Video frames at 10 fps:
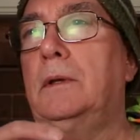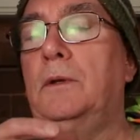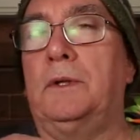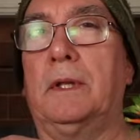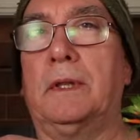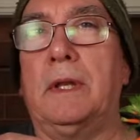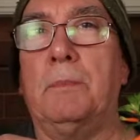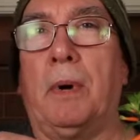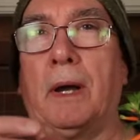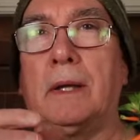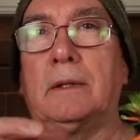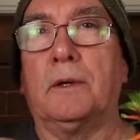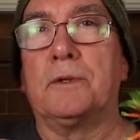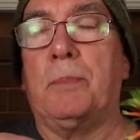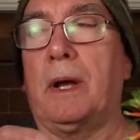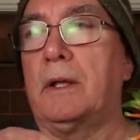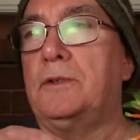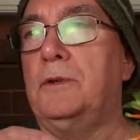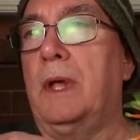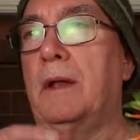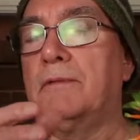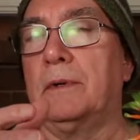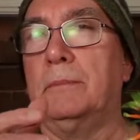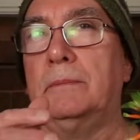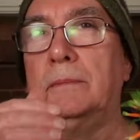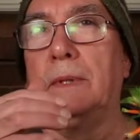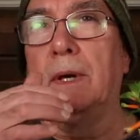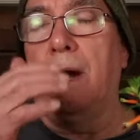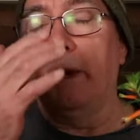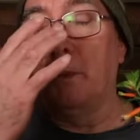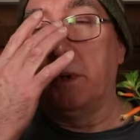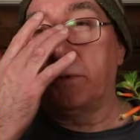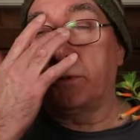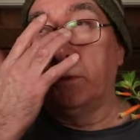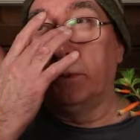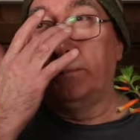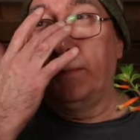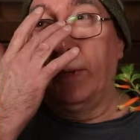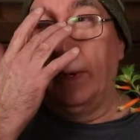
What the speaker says: utility bucket, those buckets you get from the hardware store,